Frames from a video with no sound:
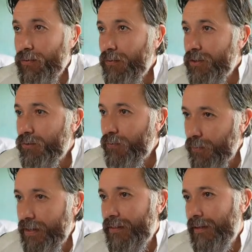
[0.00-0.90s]
to do is to
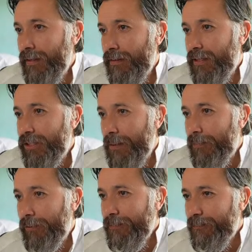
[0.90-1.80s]
read the
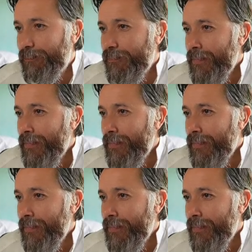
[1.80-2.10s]
chapter.